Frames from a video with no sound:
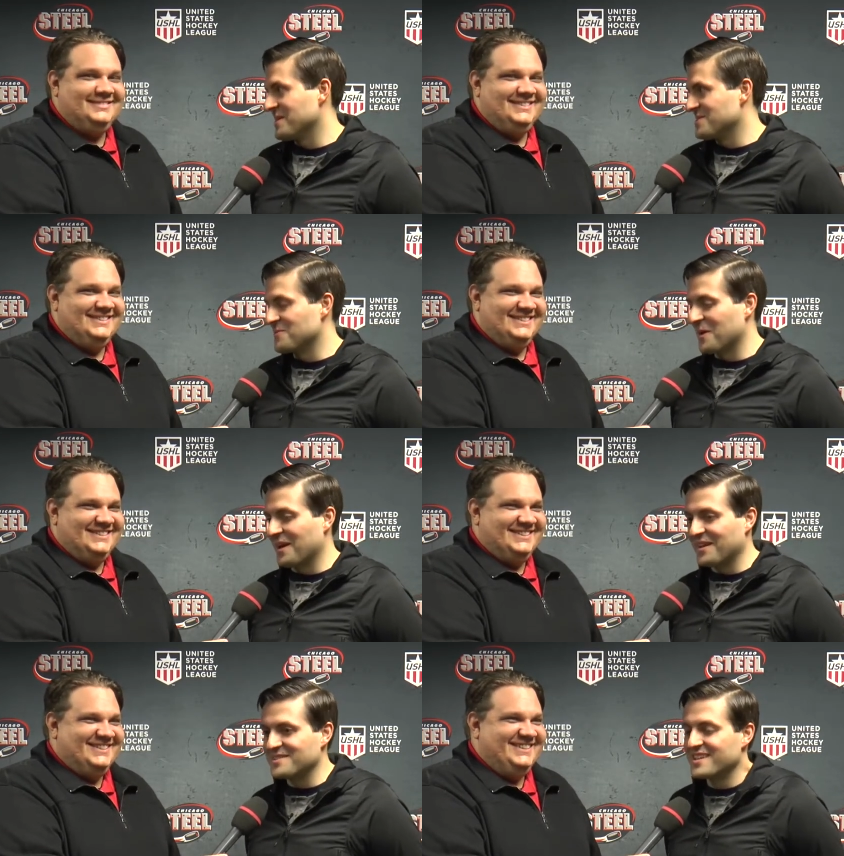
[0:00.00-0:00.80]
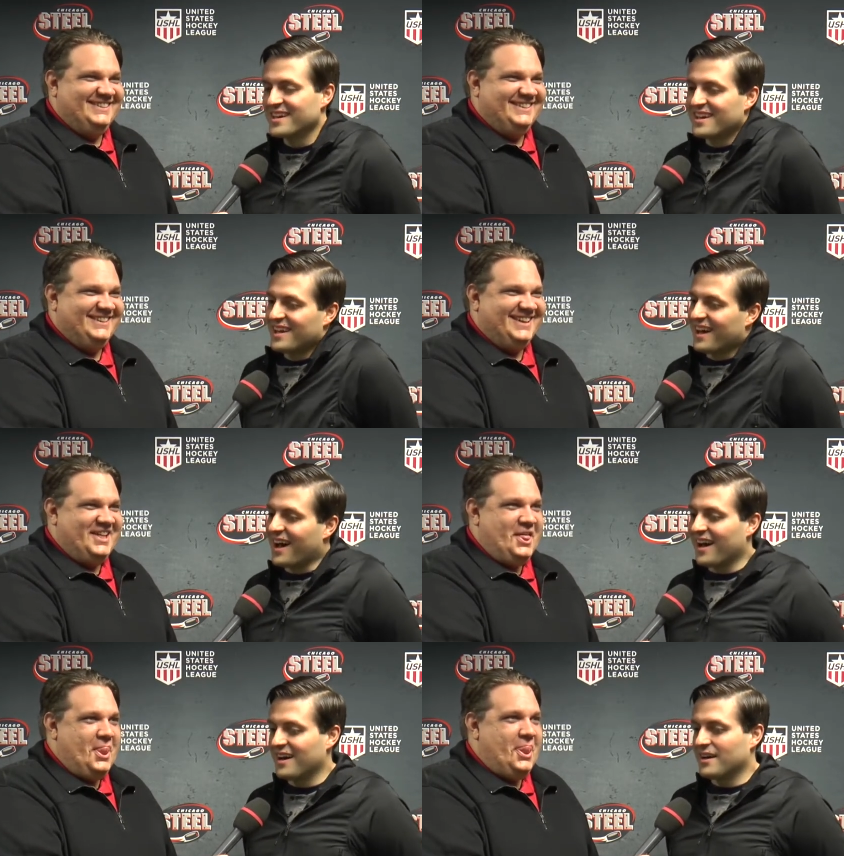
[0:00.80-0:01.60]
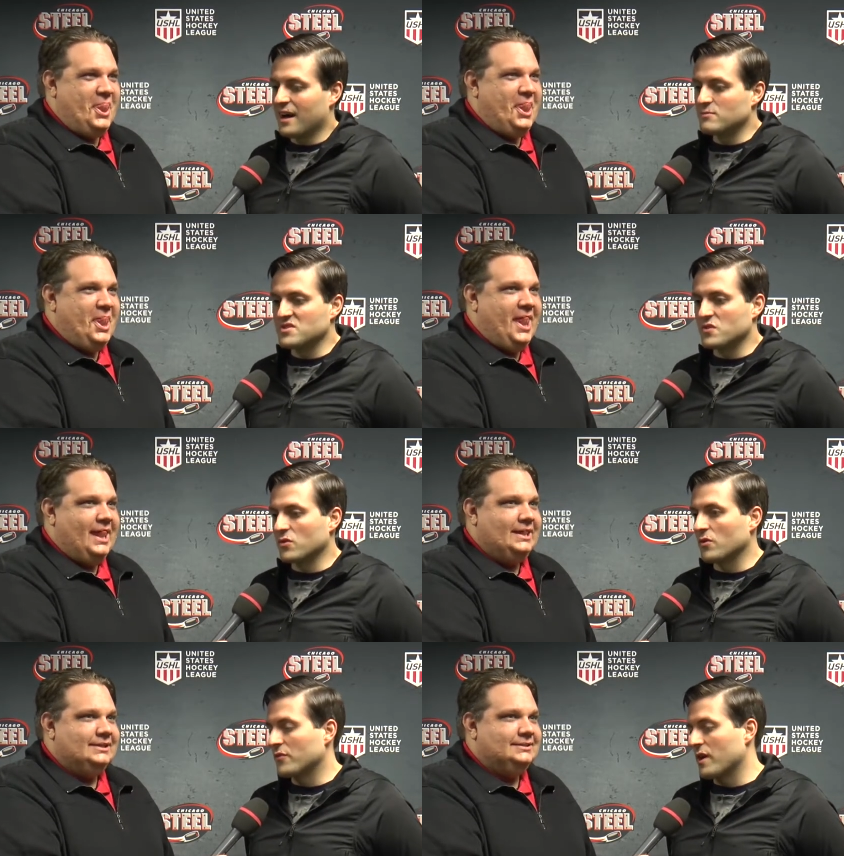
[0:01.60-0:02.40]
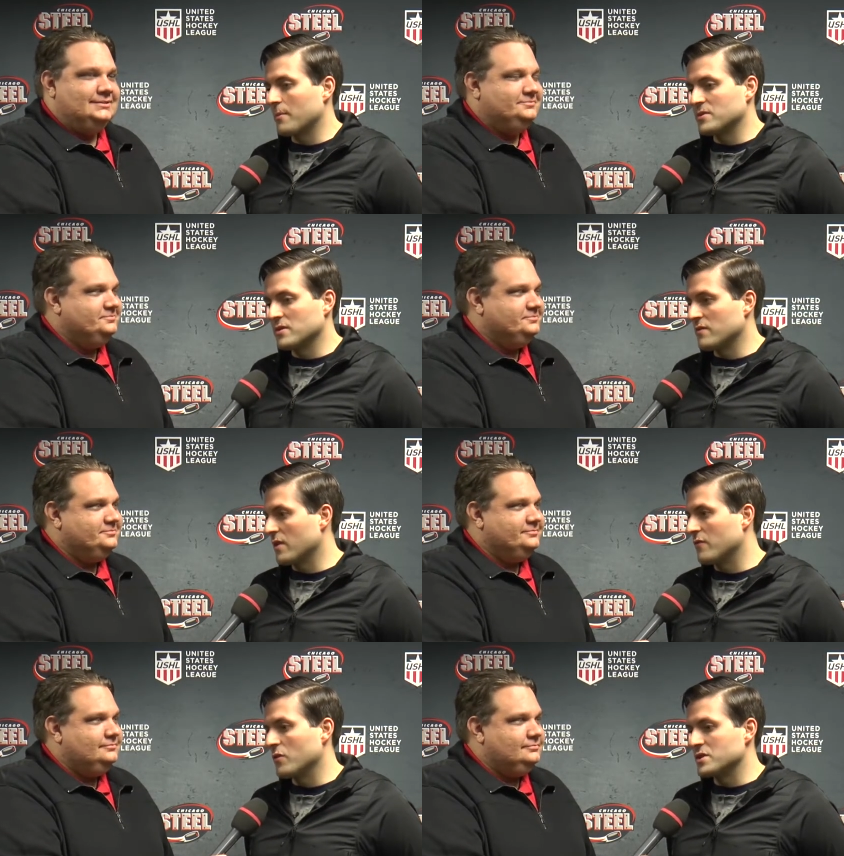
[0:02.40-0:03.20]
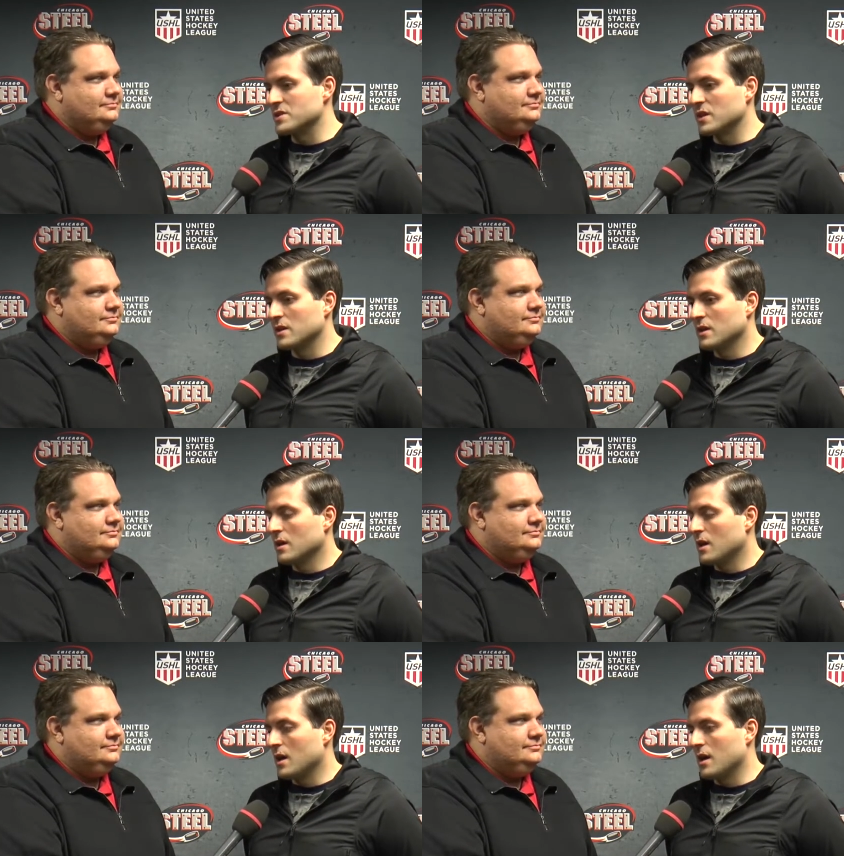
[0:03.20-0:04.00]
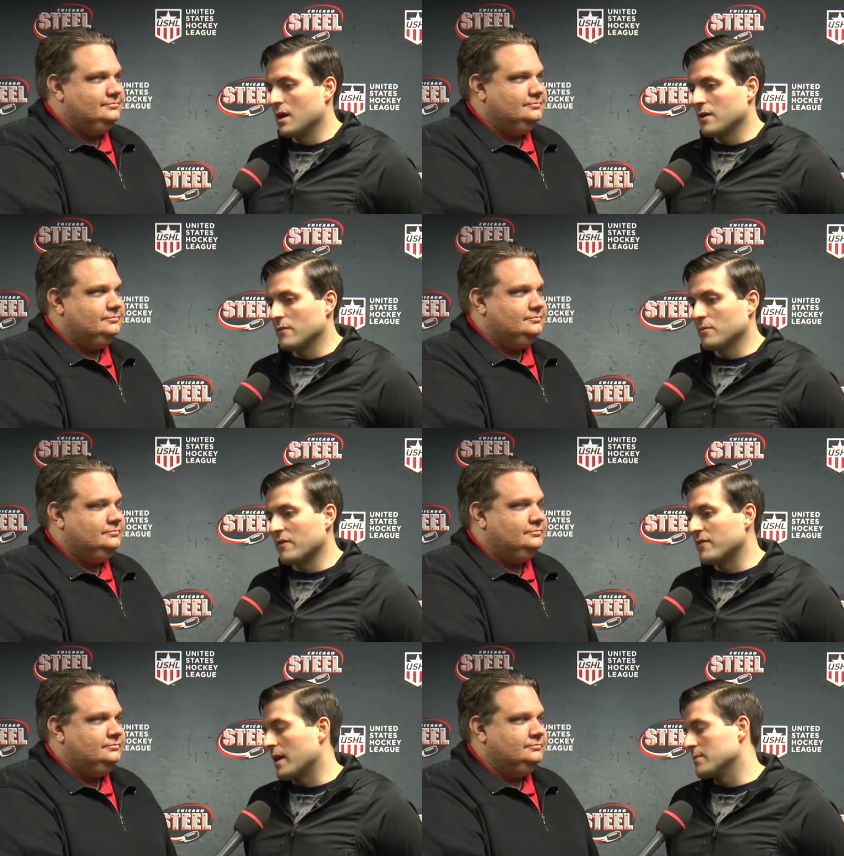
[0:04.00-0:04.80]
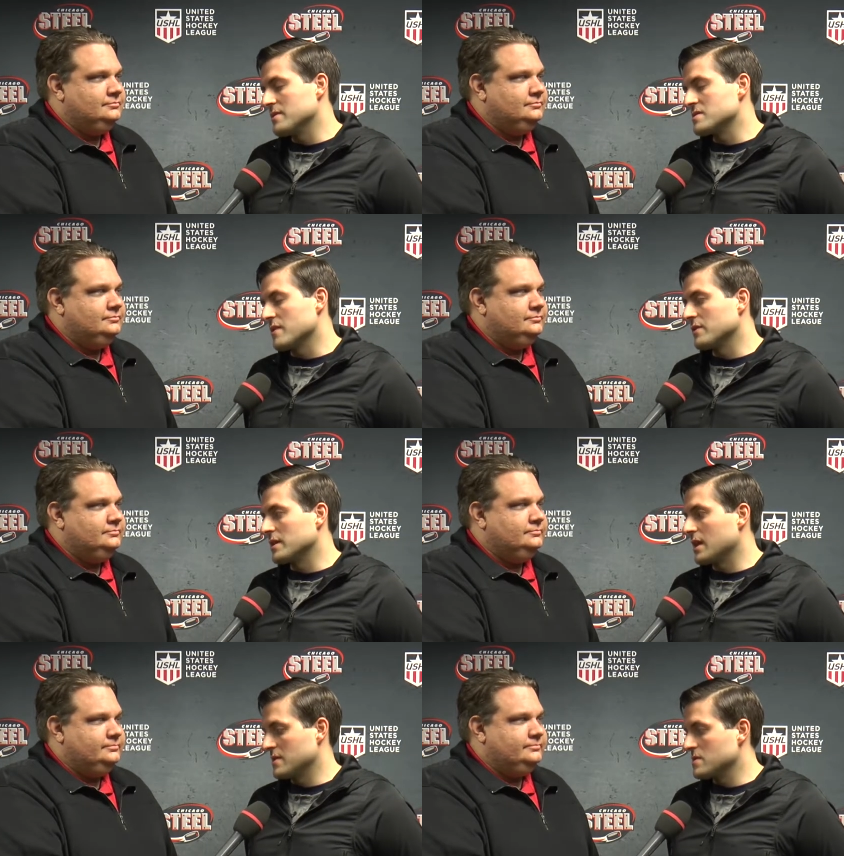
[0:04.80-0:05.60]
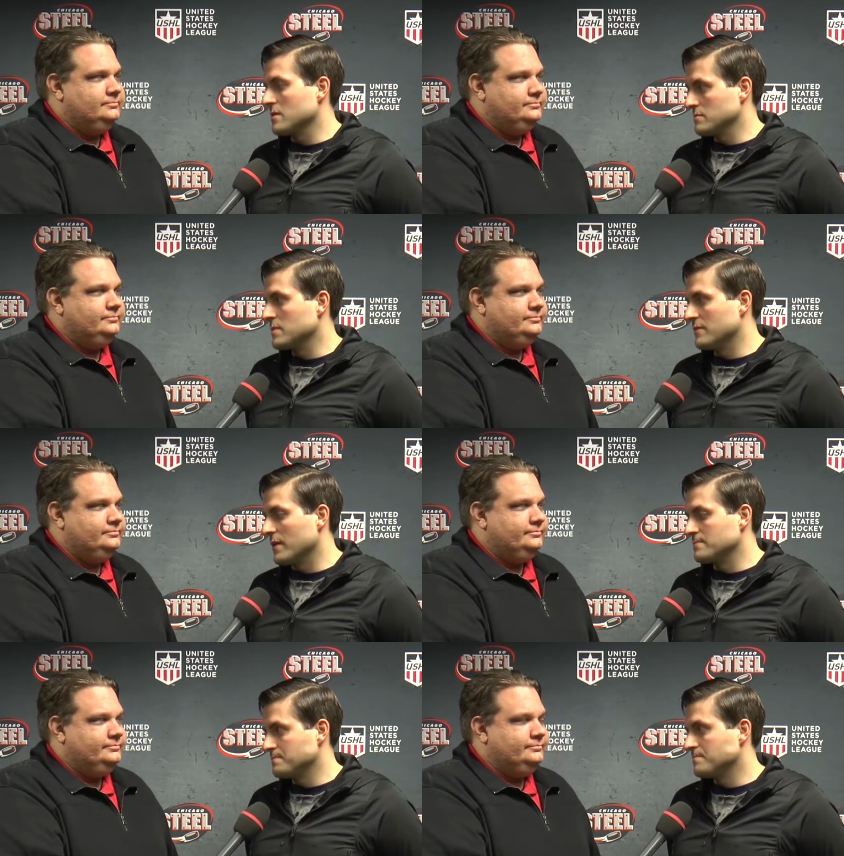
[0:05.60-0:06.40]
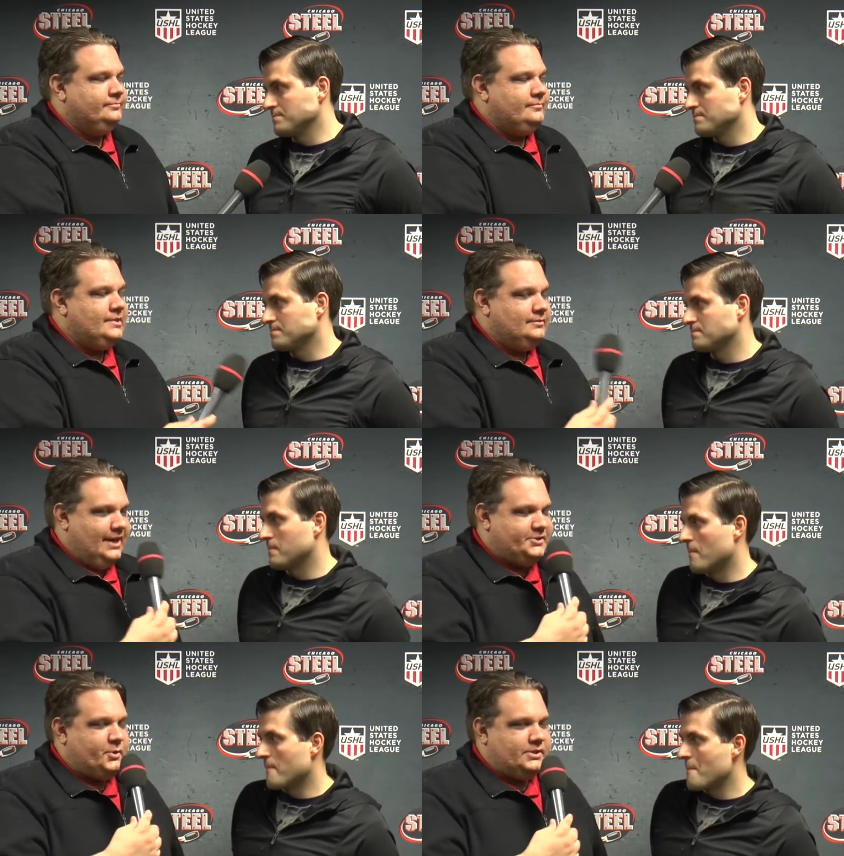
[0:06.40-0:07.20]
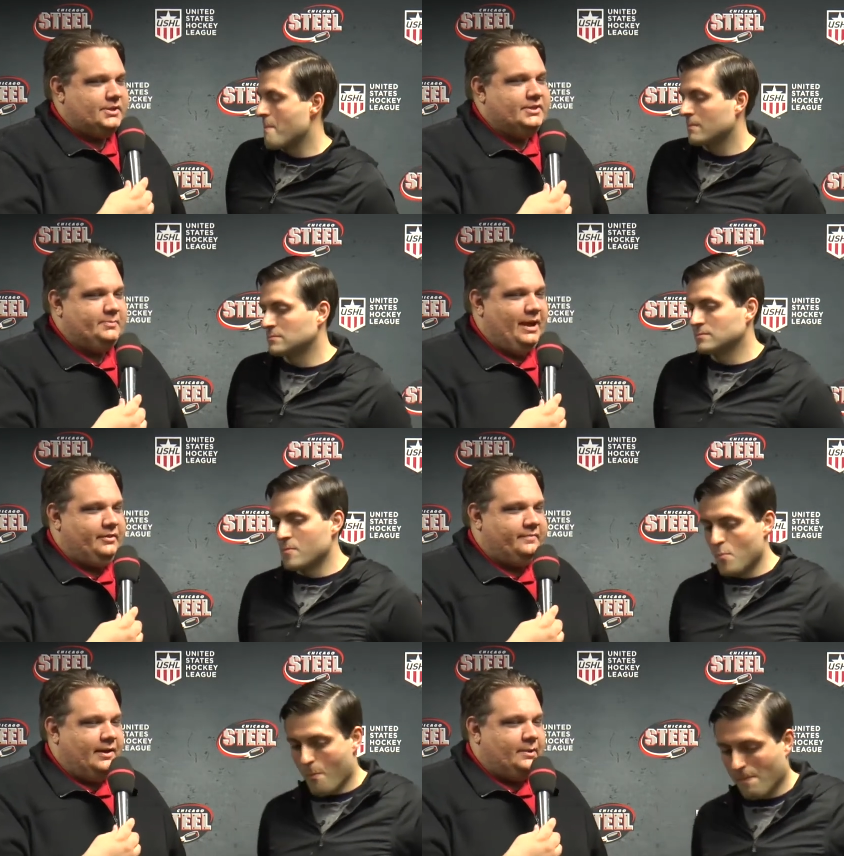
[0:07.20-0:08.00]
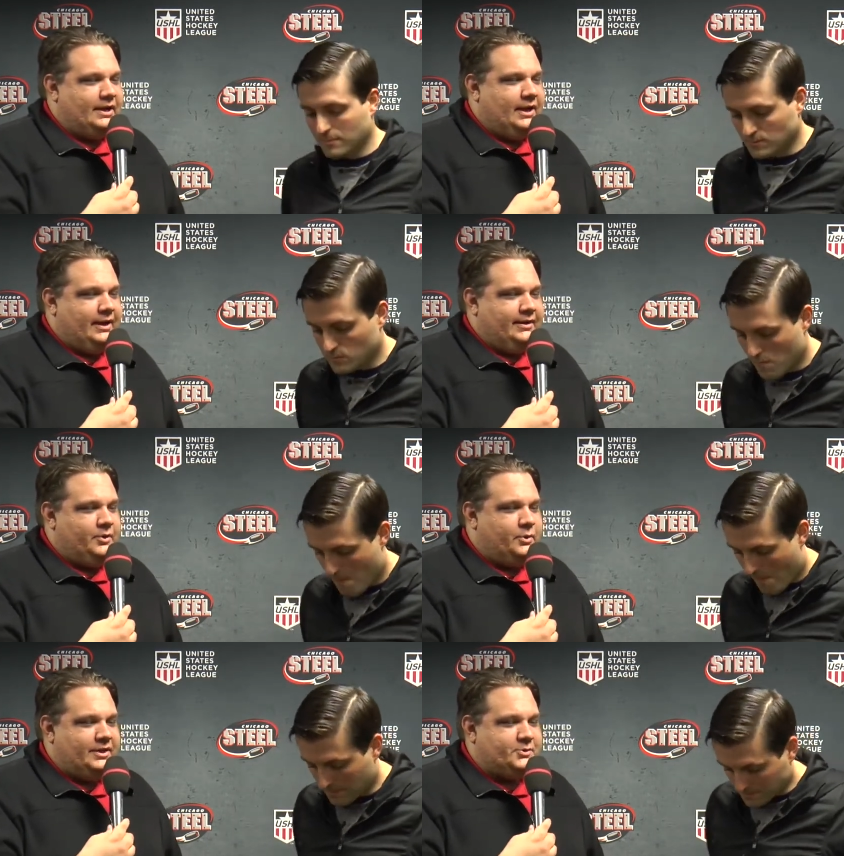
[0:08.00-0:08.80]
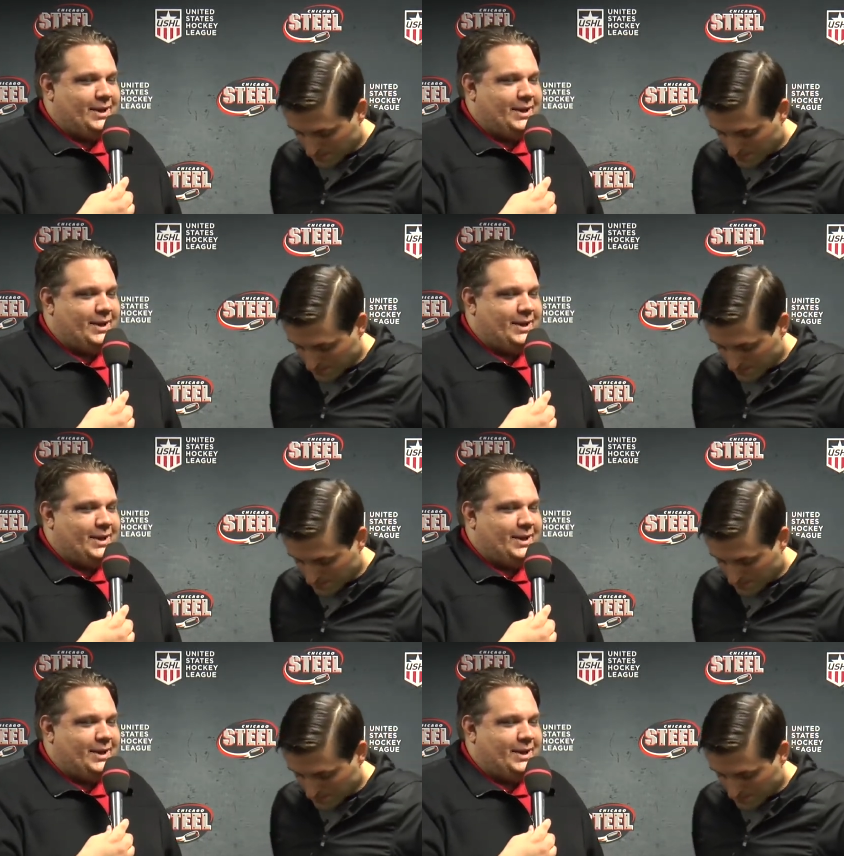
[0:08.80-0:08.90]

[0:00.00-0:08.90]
Speaker 1: is the way it is. Uh, I'm just thrilled for the opportunity. Very fortunate uh, with my family and stuff like that. So be
Speaker 2: fun next question is about the family. I know things